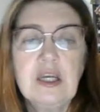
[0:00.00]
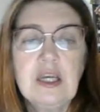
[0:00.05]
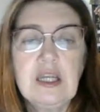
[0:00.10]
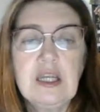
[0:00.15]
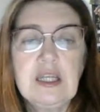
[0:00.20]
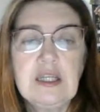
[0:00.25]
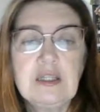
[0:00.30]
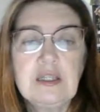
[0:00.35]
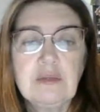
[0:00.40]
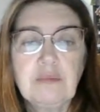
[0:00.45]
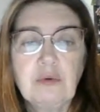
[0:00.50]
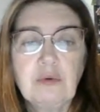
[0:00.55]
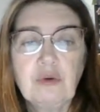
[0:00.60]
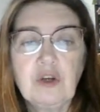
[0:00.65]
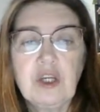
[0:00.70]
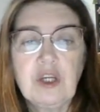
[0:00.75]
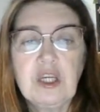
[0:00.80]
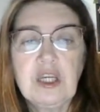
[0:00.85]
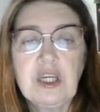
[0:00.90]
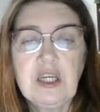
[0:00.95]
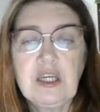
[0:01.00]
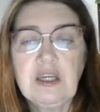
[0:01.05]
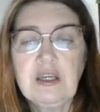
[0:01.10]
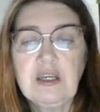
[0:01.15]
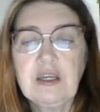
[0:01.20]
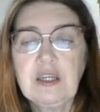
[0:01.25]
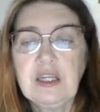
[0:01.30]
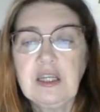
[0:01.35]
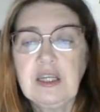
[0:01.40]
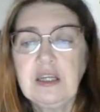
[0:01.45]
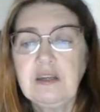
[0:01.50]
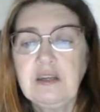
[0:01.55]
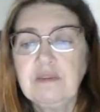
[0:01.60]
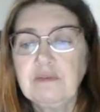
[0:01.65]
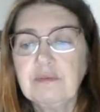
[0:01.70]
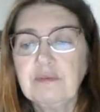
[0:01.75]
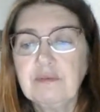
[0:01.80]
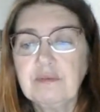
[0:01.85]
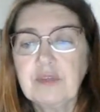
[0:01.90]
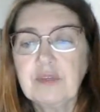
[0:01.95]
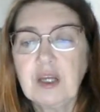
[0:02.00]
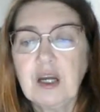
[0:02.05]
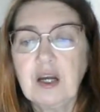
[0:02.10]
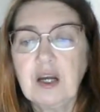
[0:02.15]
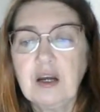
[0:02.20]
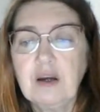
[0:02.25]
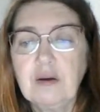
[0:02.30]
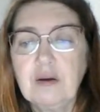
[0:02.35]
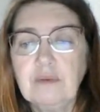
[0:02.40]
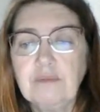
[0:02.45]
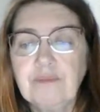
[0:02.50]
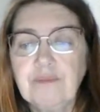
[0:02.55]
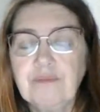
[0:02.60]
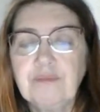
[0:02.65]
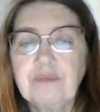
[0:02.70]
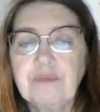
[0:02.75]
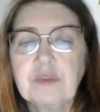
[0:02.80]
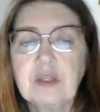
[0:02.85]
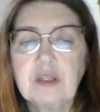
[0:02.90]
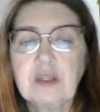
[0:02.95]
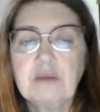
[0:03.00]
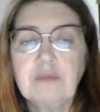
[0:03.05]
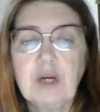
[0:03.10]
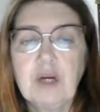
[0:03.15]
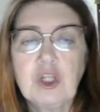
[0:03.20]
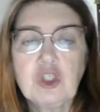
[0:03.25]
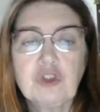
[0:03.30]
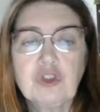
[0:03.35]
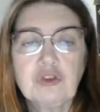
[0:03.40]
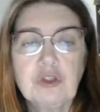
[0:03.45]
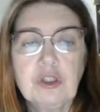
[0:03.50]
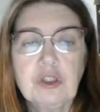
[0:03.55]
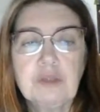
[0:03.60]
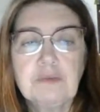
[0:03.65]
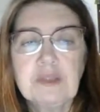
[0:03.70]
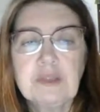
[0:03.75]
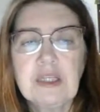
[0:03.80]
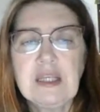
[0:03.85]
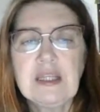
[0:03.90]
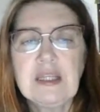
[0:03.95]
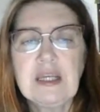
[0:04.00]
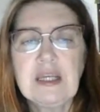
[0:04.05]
any debris, any mushrooms, anything